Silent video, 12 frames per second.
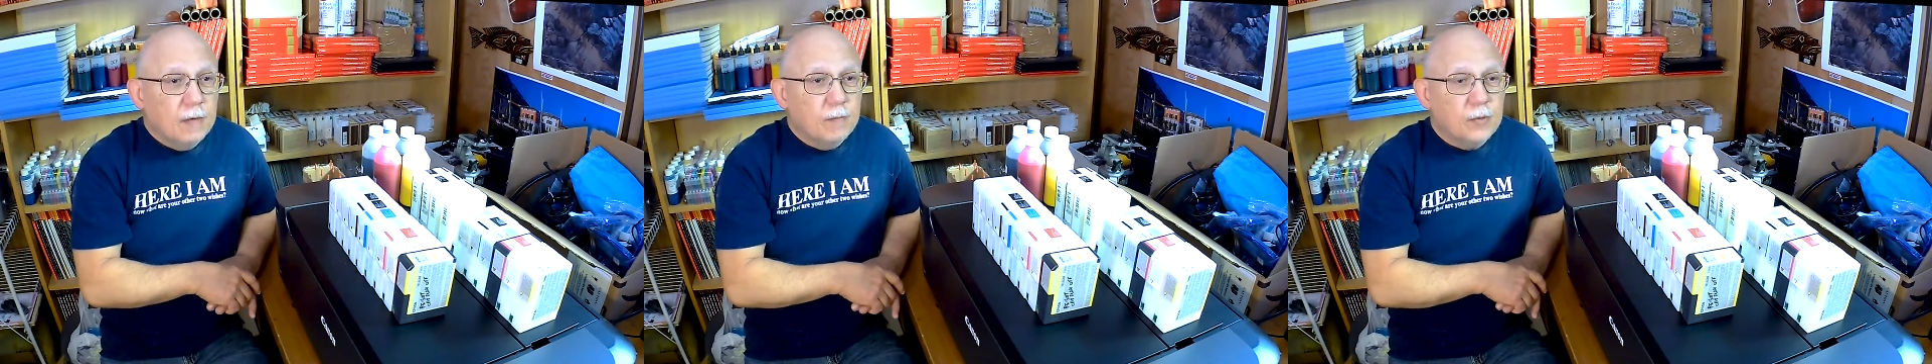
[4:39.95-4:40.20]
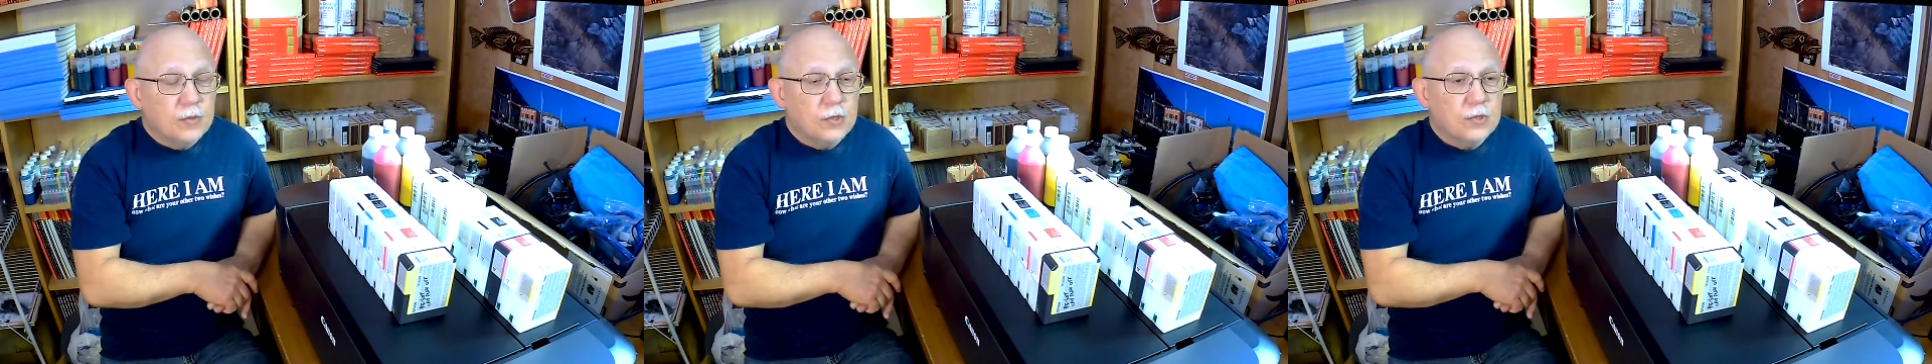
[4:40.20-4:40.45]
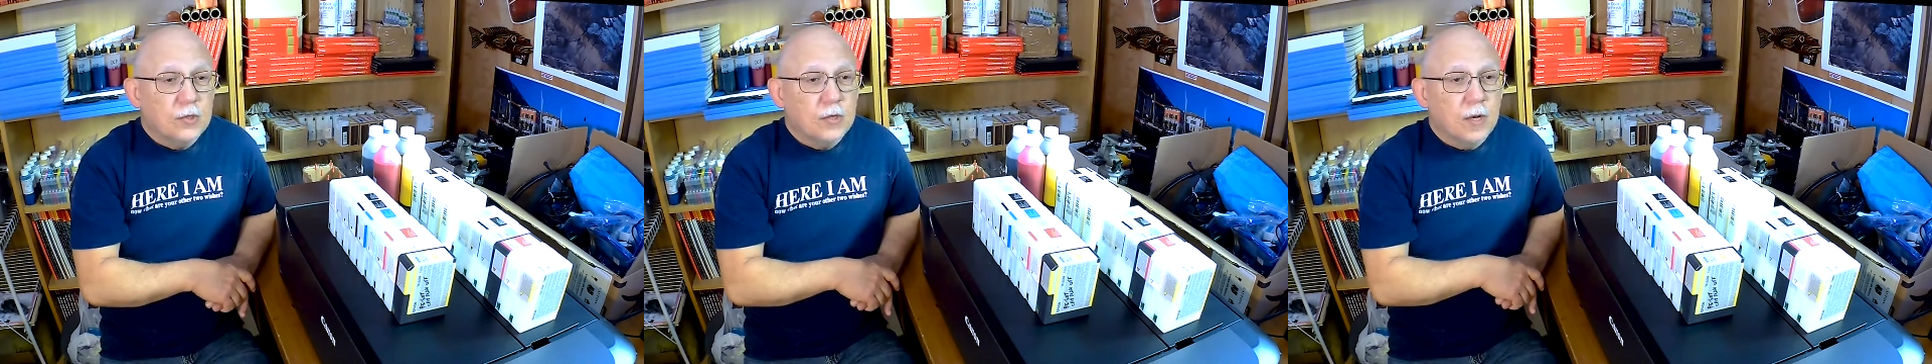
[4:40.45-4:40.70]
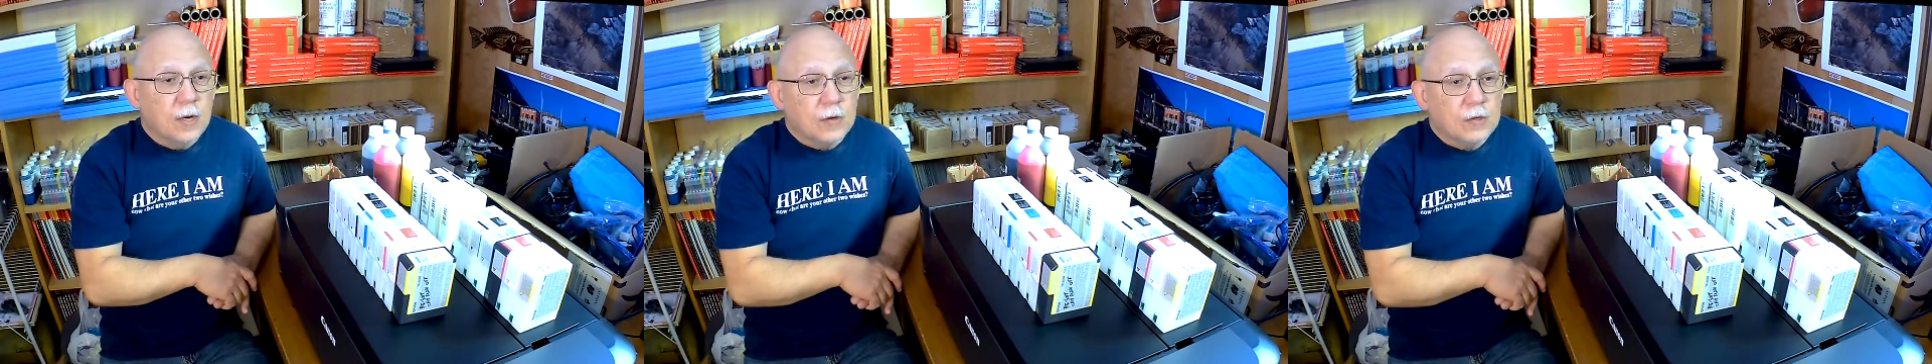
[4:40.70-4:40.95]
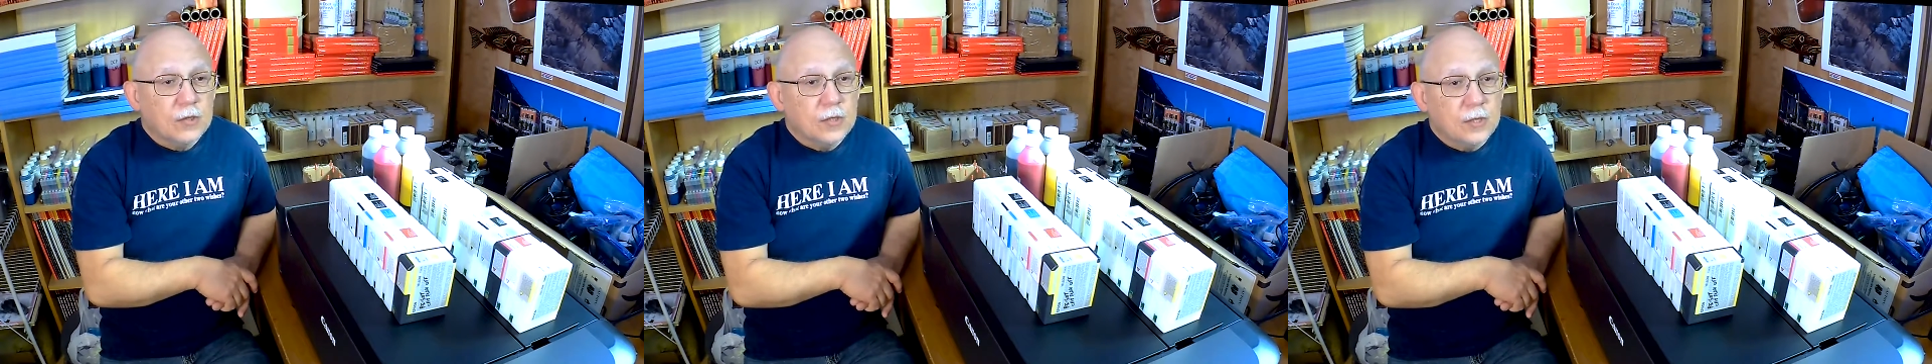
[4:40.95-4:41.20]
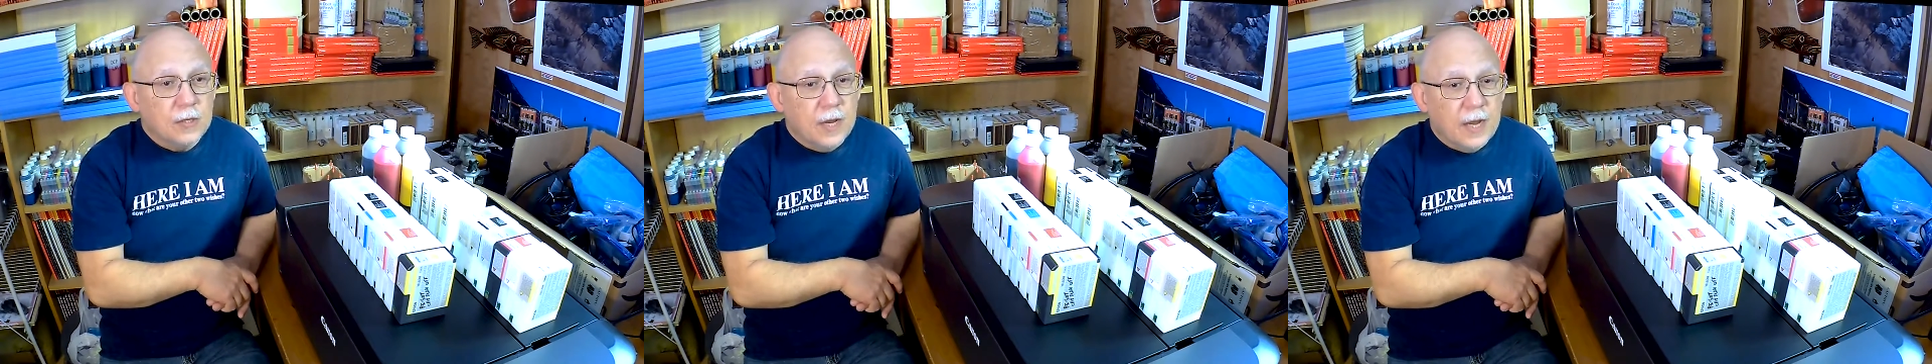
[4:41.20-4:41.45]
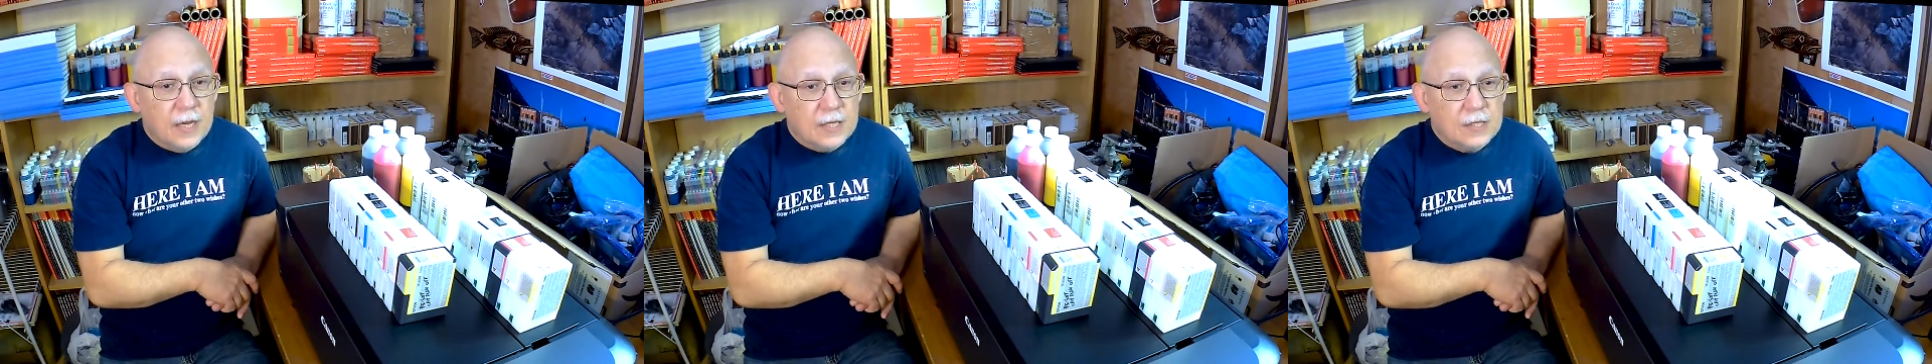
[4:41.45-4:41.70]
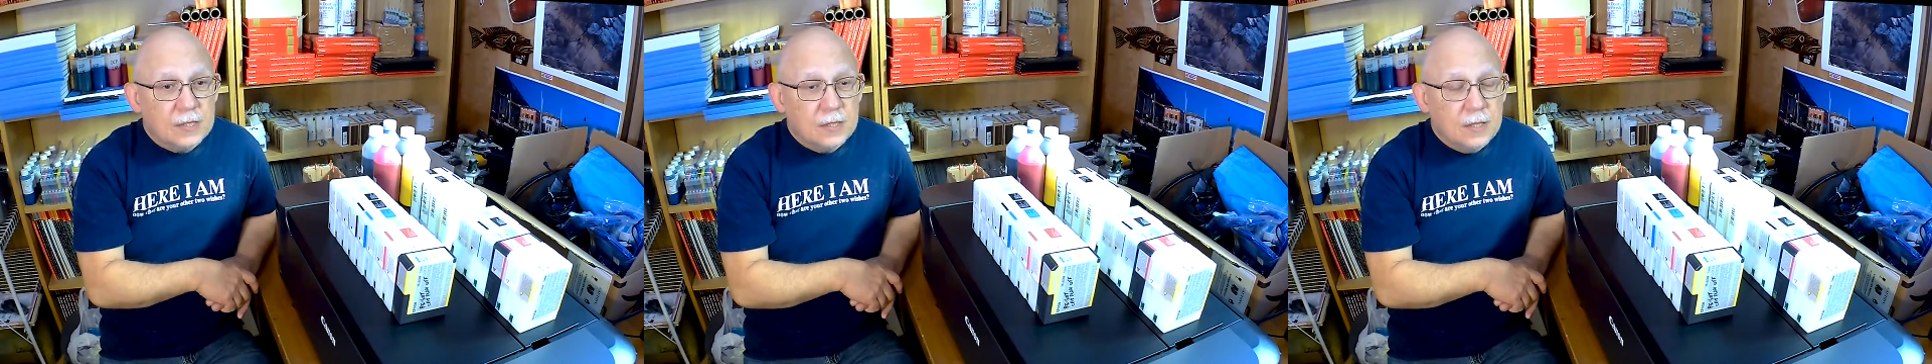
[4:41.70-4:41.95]
Precision Colors
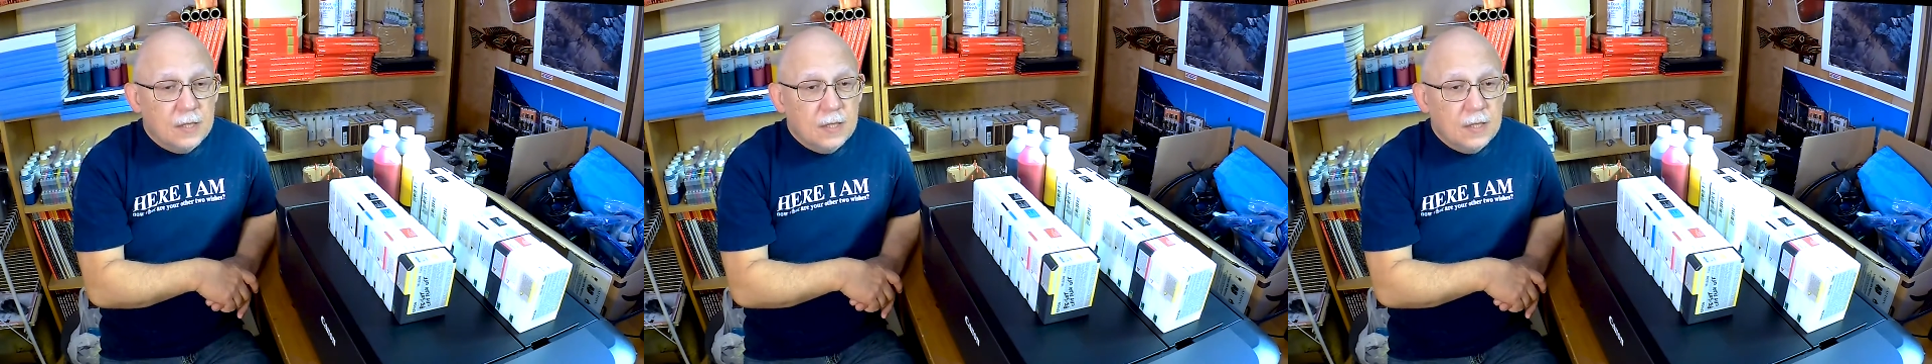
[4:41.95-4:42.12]
has